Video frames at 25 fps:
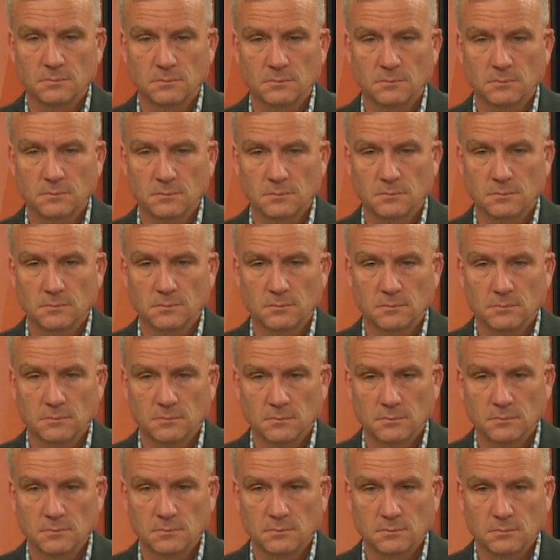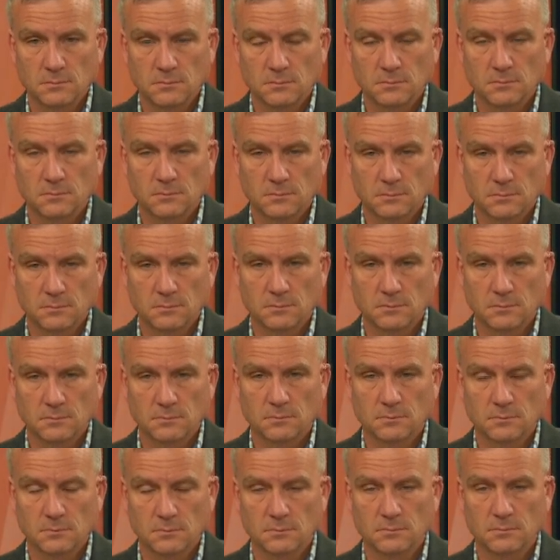
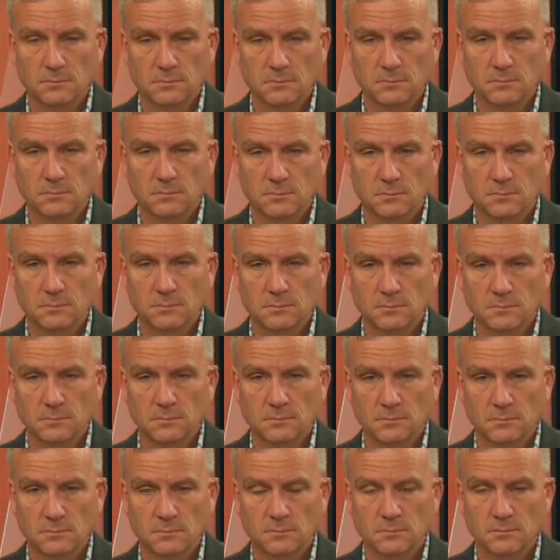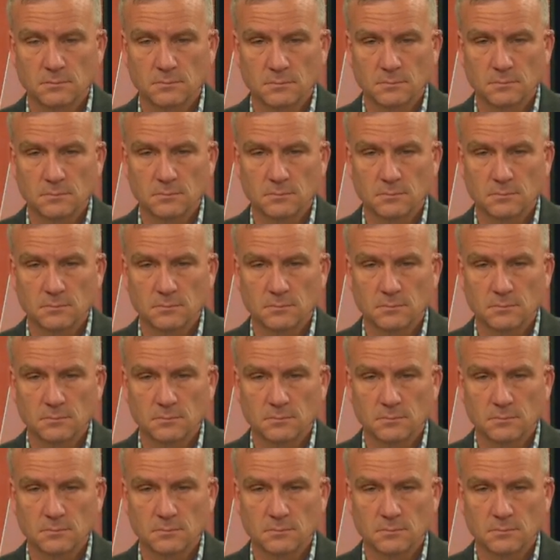[no speech]